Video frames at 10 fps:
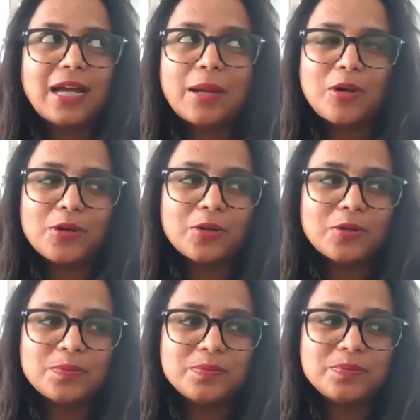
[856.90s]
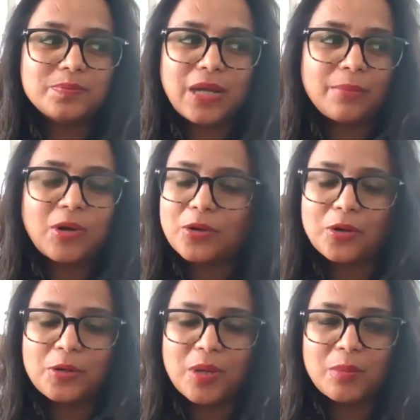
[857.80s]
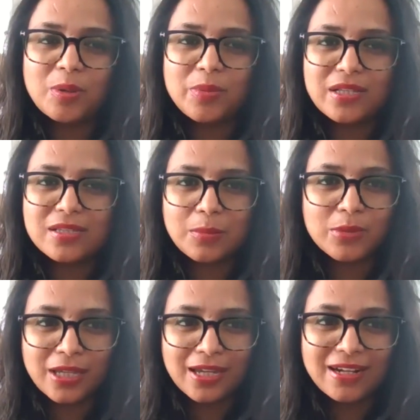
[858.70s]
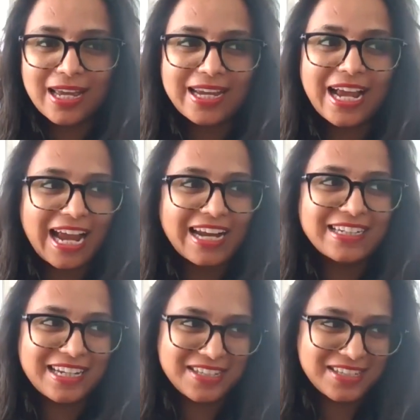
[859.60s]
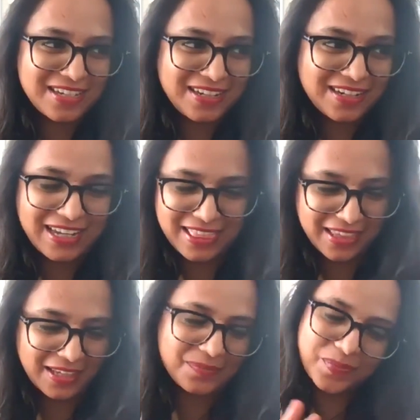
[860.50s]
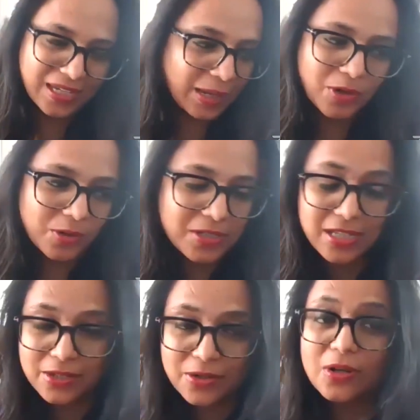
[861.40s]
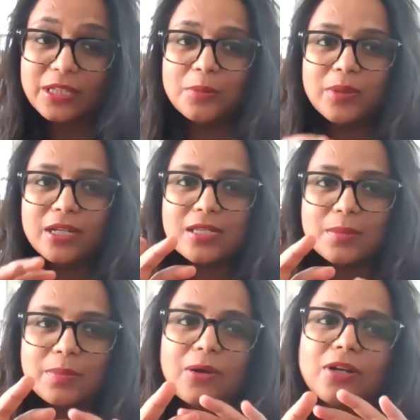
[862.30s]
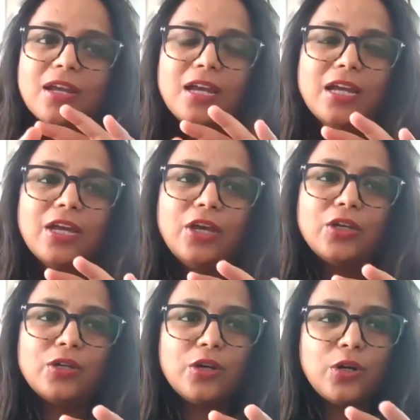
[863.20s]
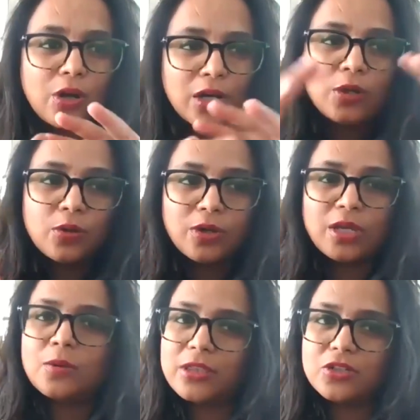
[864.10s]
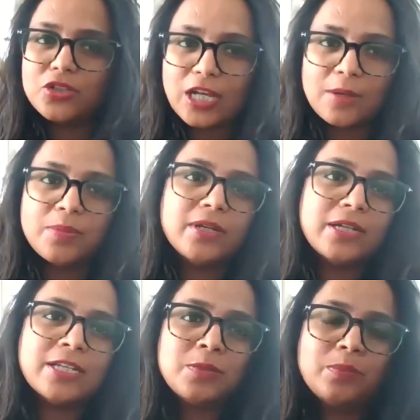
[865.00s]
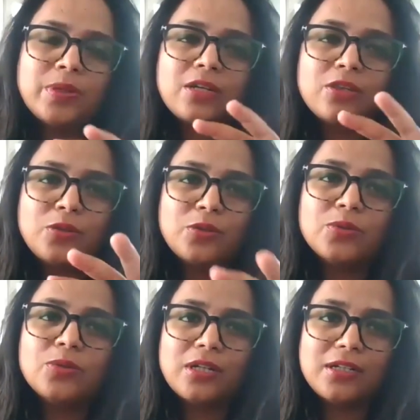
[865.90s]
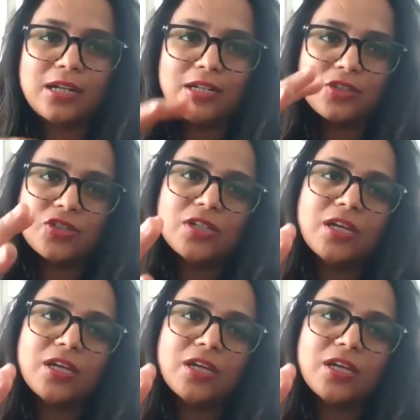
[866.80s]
I'm not going to remember, but it's something like antestan, I think. I'm not going to say the wrong thing, but it's about not knowing what the shape is, but through the touch